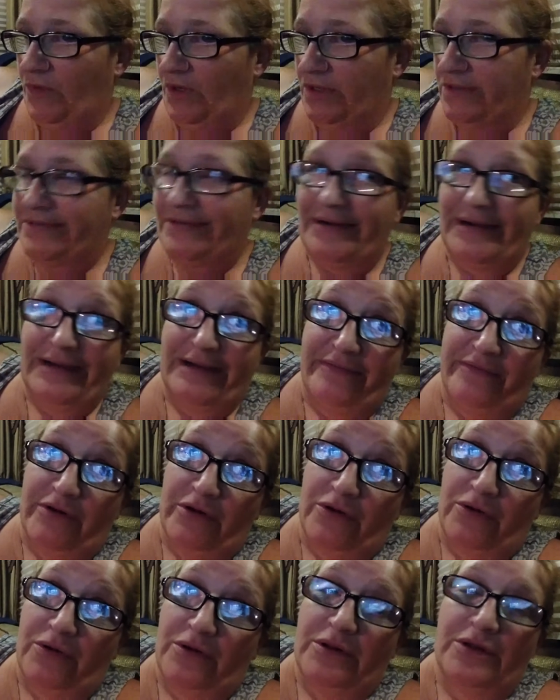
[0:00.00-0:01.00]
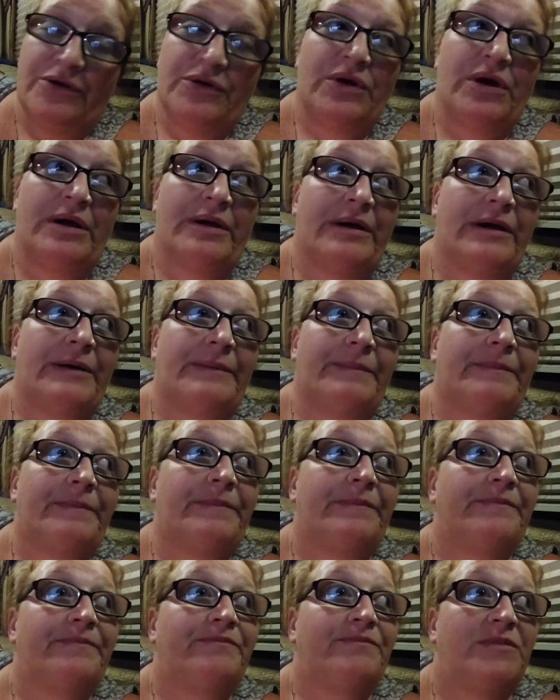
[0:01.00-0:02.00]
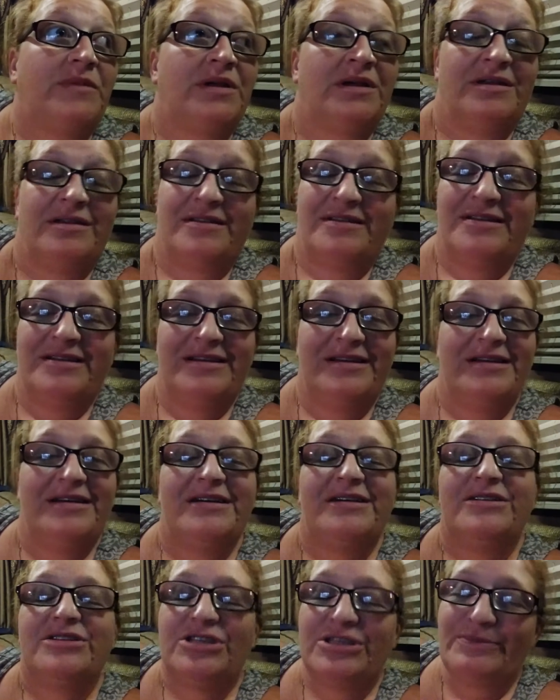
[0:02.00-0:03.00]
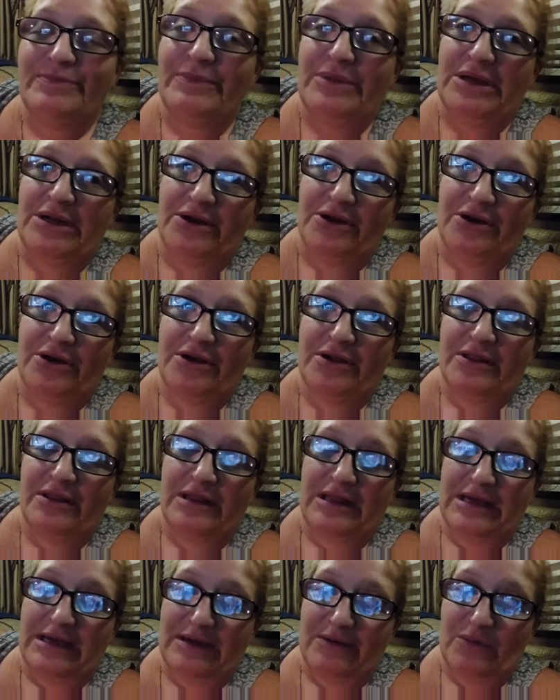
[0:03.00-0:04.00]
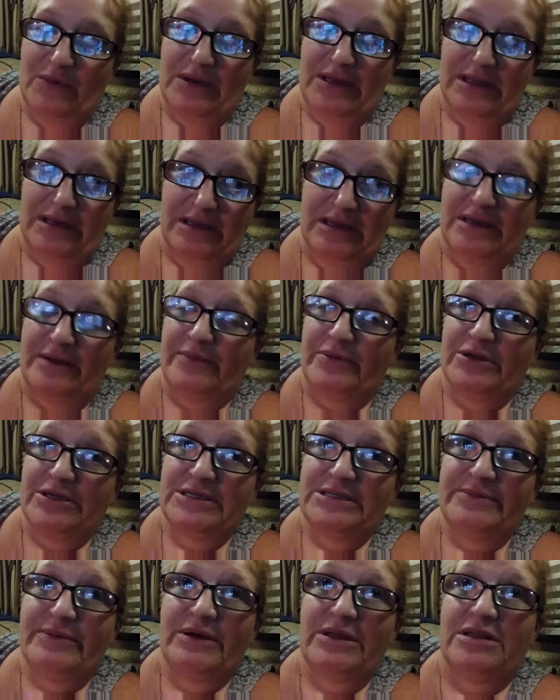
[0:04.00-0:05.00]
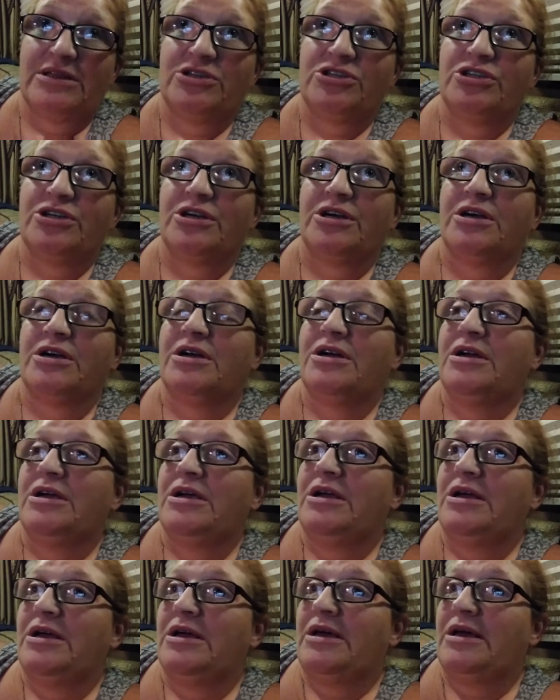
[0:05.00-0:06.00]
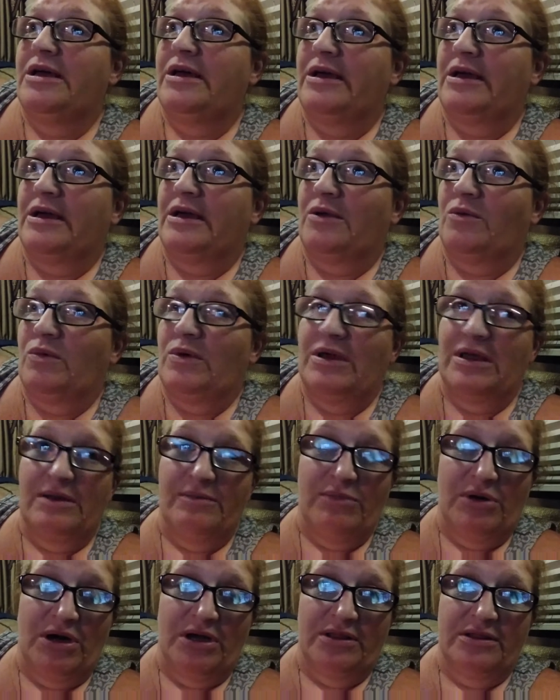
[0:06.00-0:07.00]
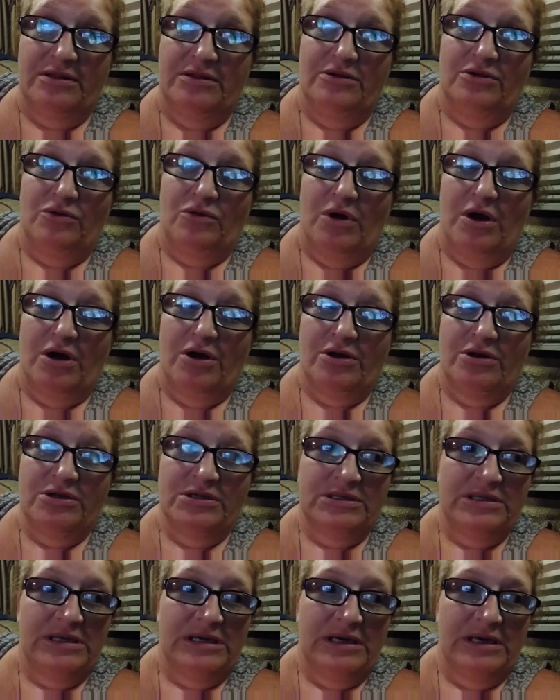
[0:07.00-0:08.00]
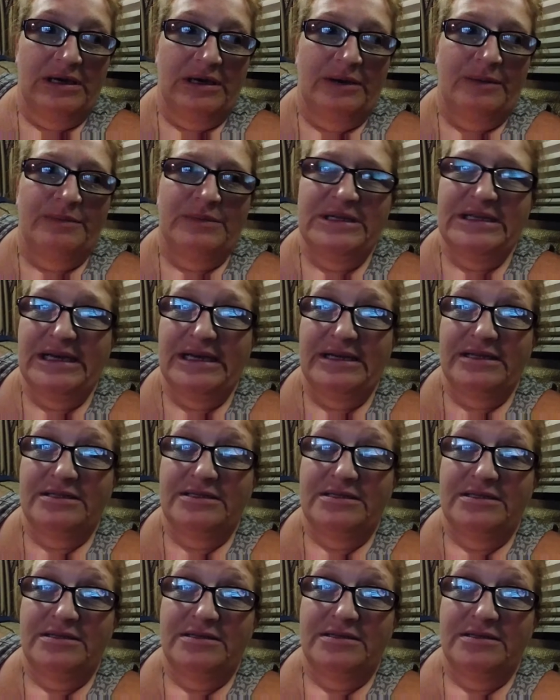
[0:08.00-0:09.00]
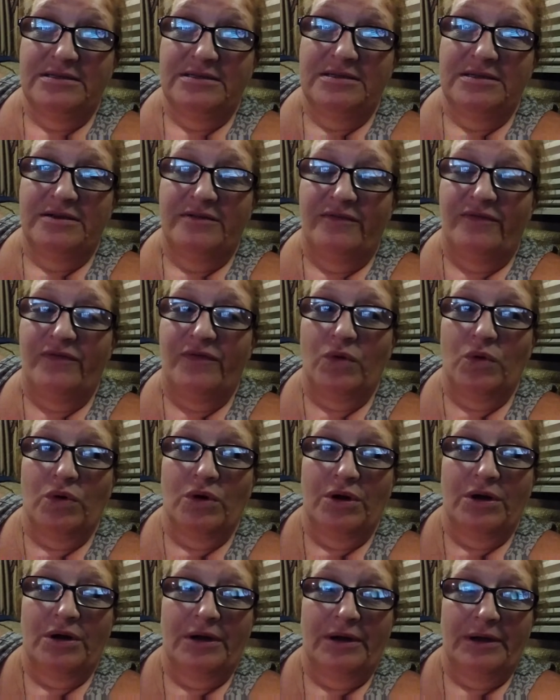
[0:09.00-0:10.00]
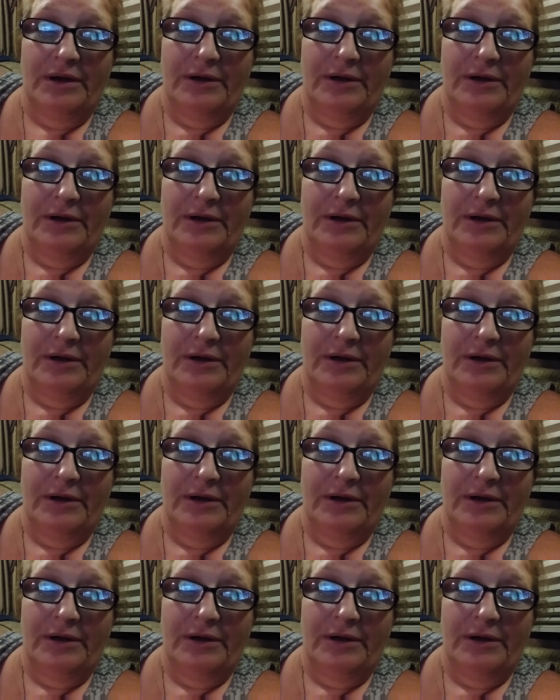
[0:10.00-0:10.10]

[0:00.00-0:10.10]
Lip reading: So I have no clue. I'm just bitter that we didn't get to participate this year. And we had bought the little rockers the dates for